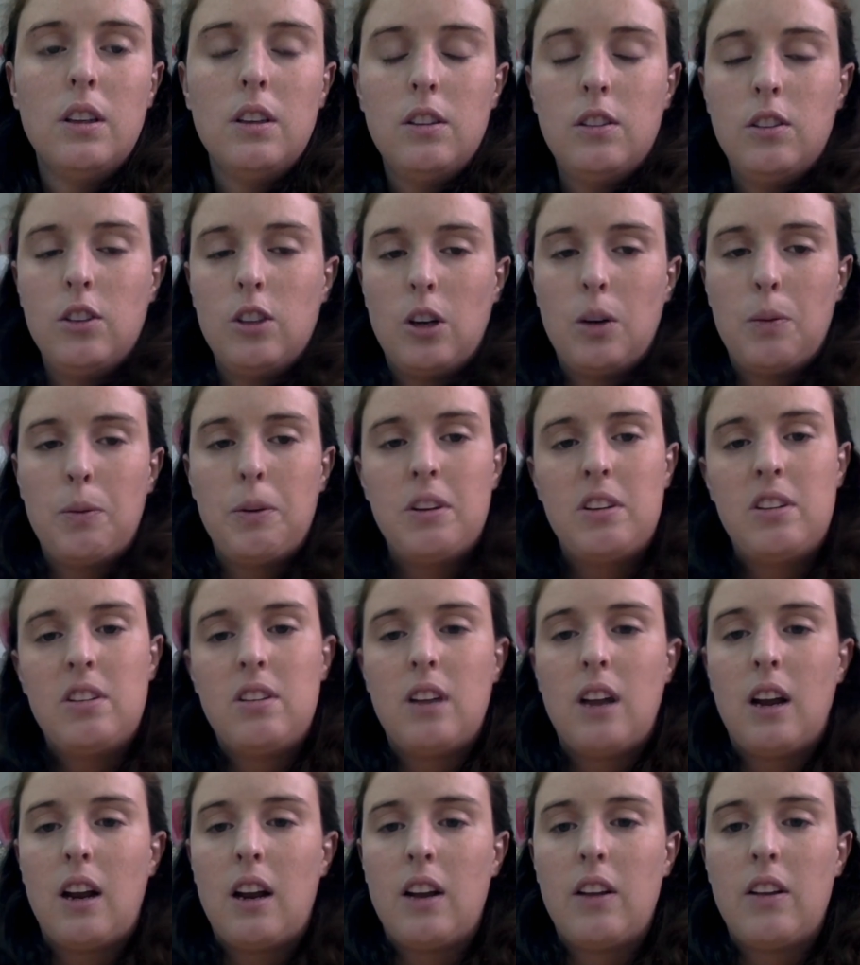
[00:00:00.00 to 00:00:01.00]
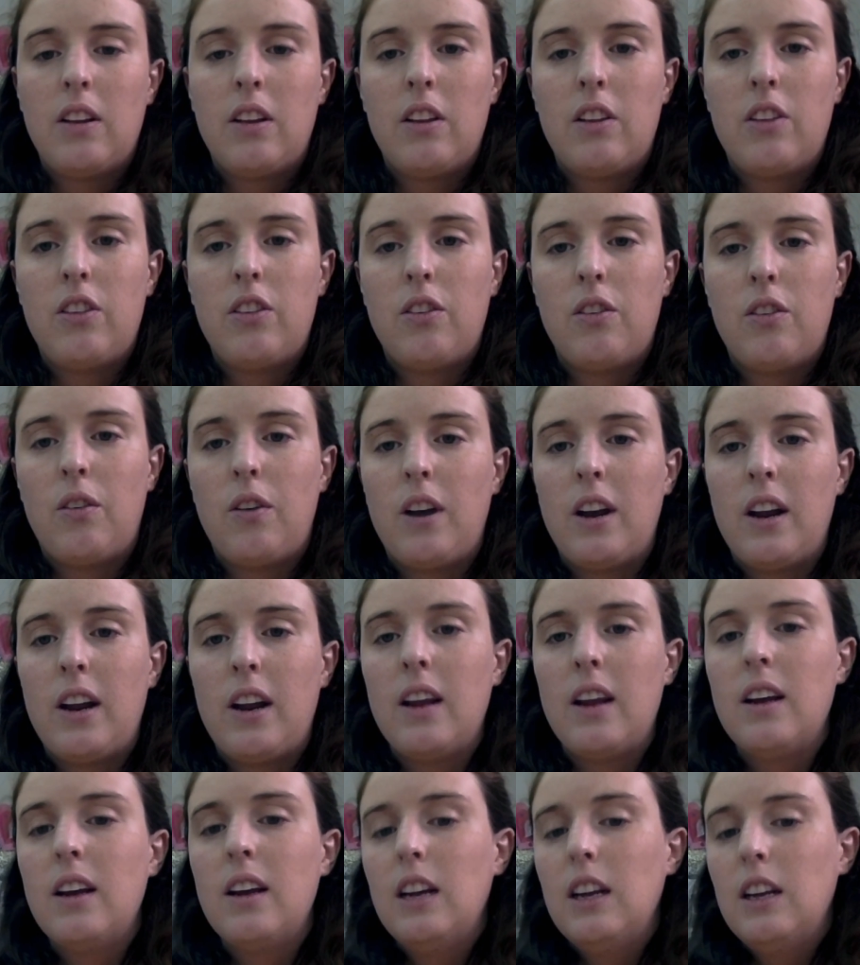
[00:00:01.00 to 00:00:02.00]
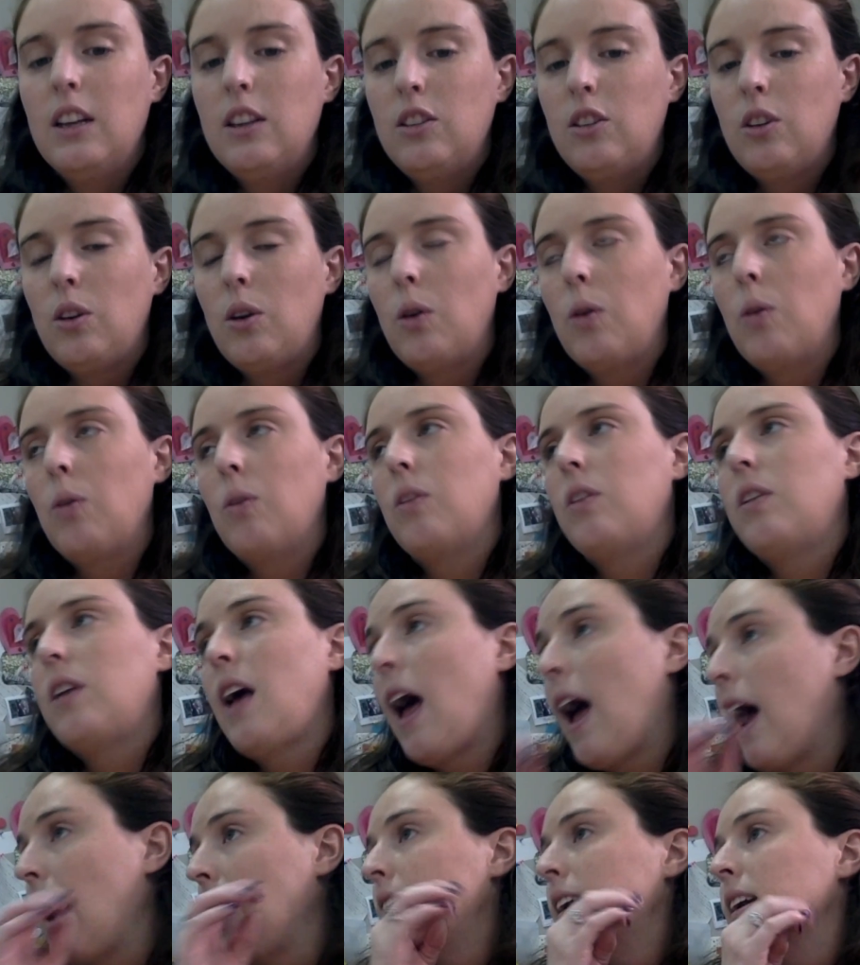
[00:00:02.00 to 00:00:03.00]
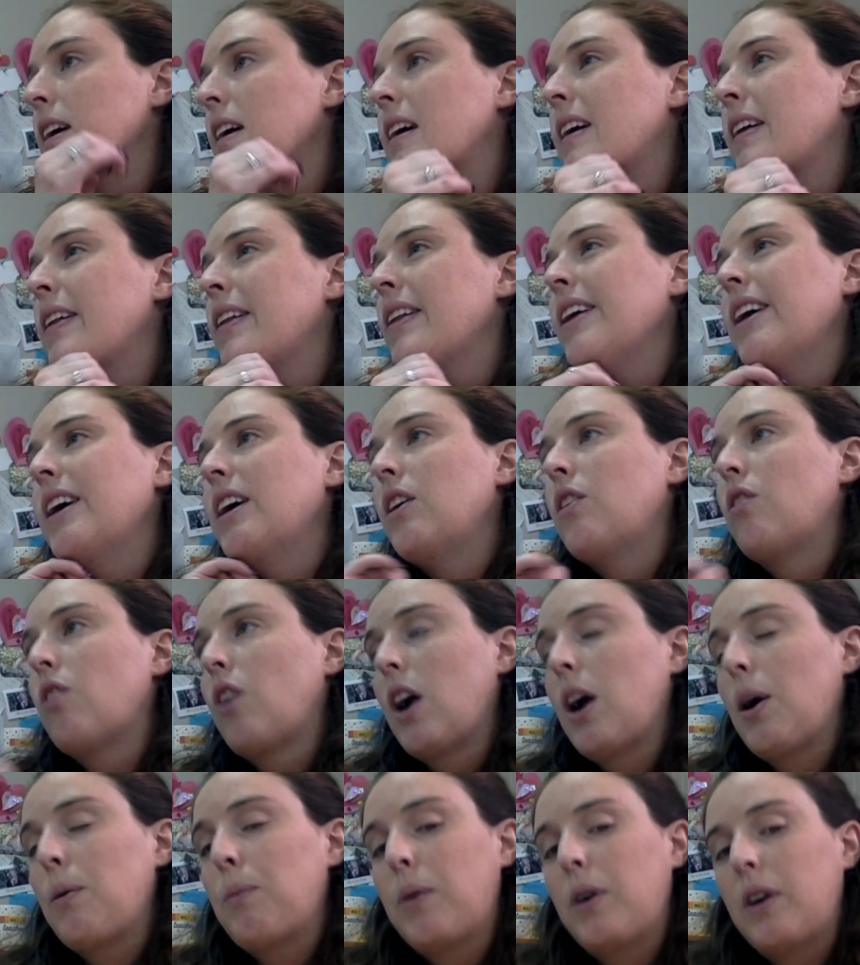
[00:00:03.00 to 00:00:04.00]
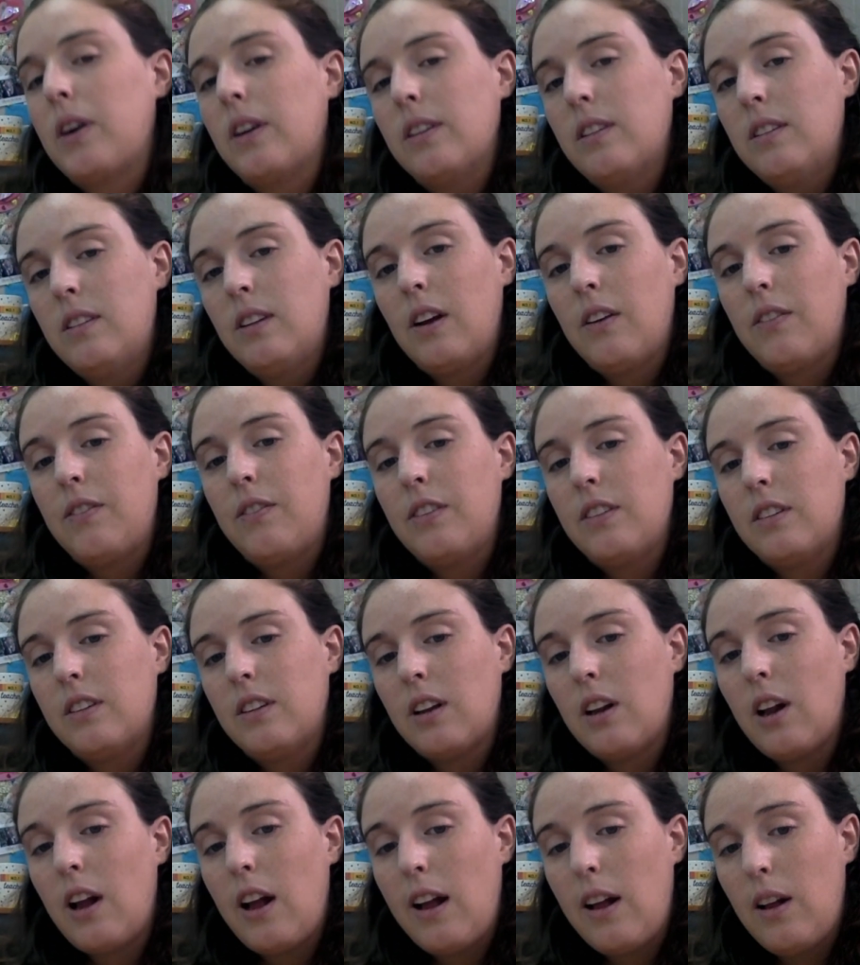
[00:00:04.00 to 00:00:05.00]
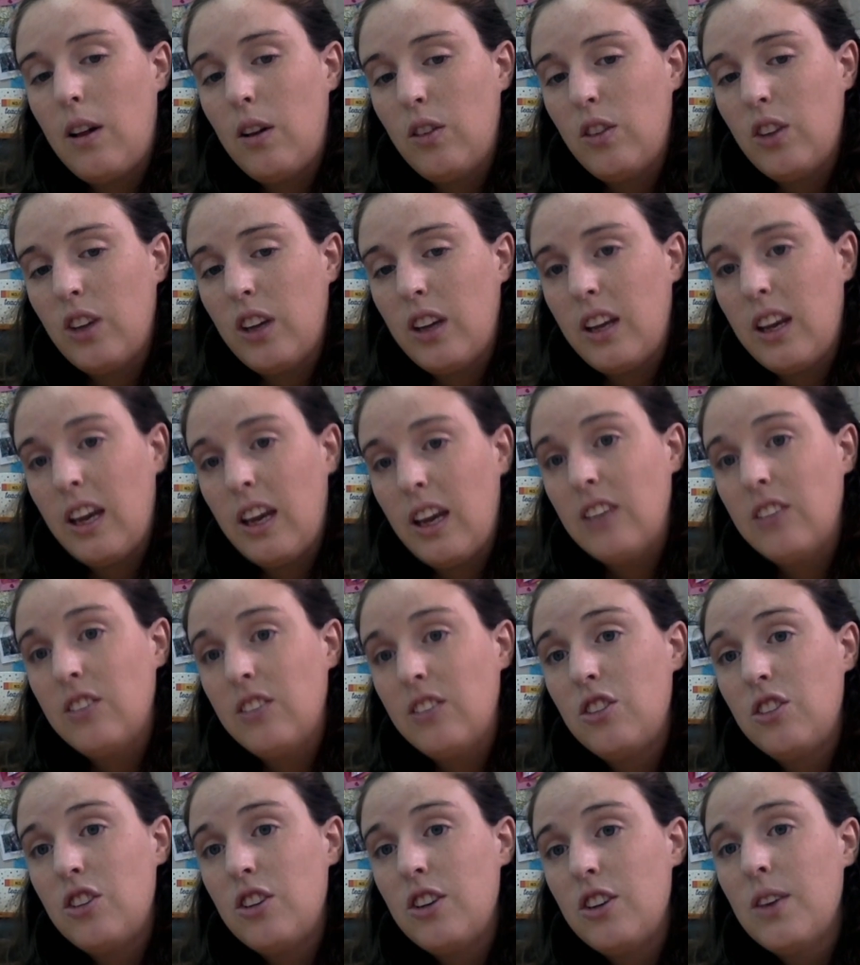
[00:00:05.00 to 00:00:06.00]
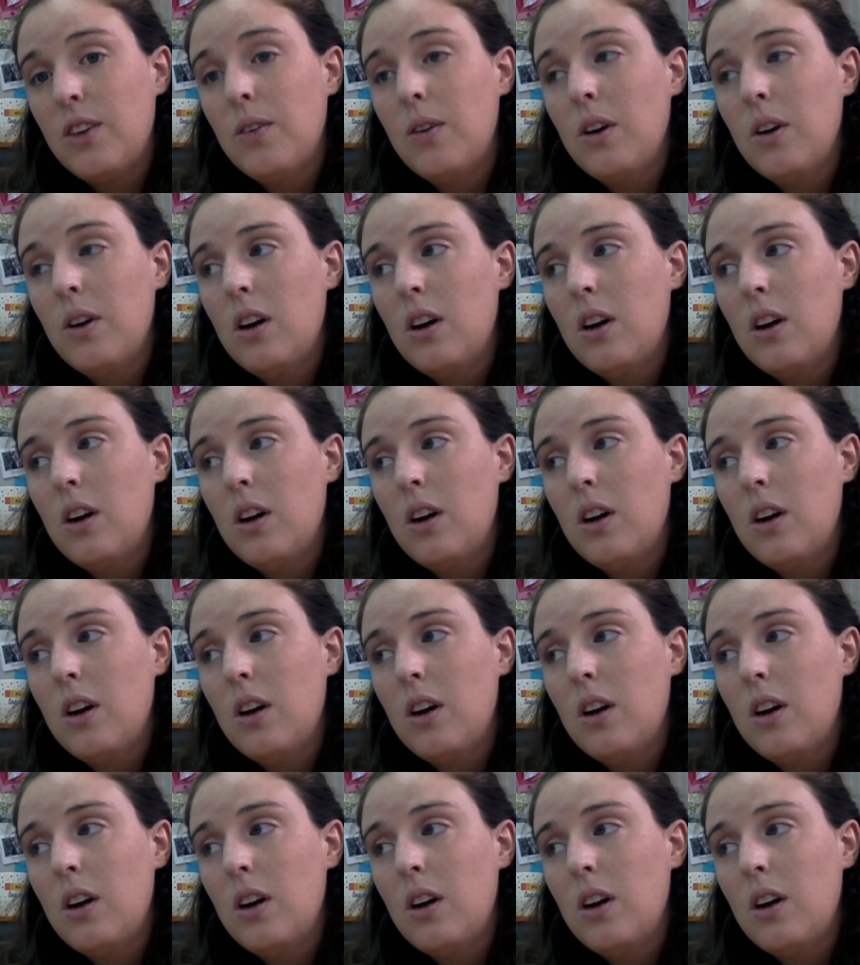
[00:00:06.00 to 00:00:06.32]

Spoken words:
So you're going to be stuck in the 3. So technically, grammar and stuff isn't held against you.